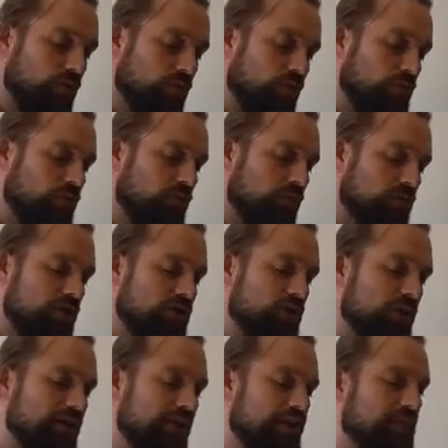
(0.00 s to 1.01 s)
as much as
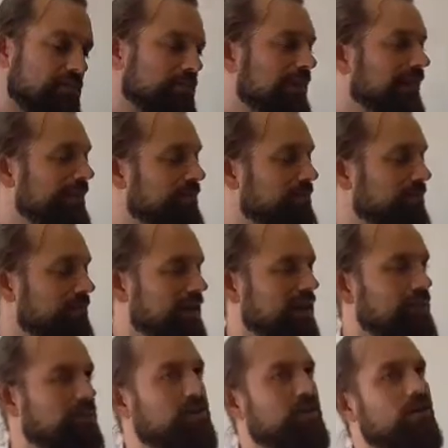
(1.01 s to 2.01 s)
we like to plan and be
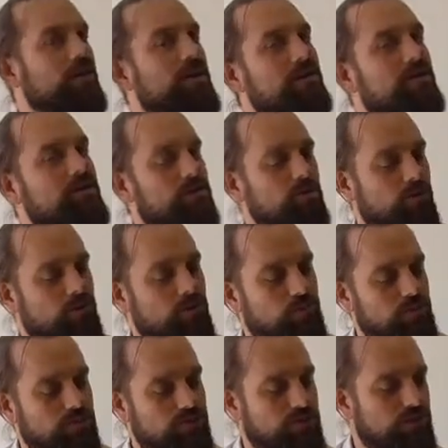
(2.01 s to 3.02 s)
able to go out and do what we
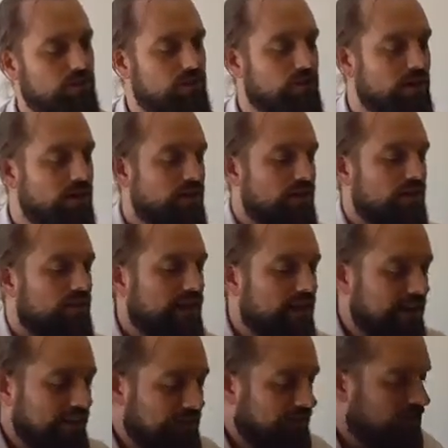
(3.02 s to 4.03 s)
want to do,
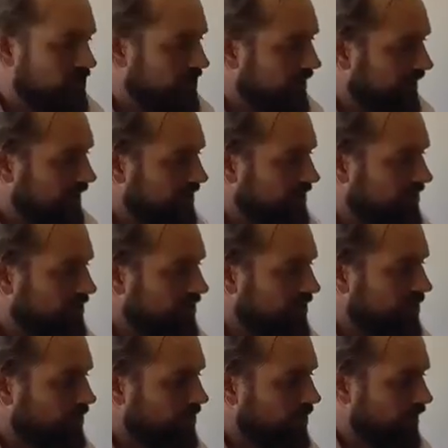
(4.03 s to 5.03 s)
that can change
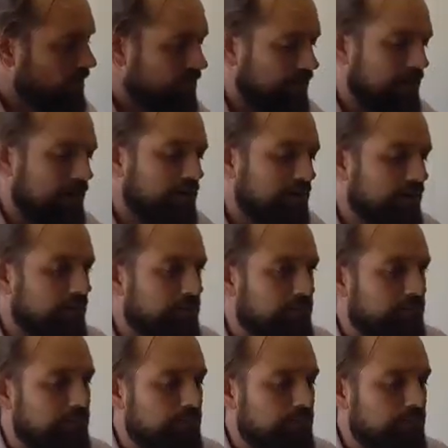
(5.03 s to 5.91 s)
when you're out there.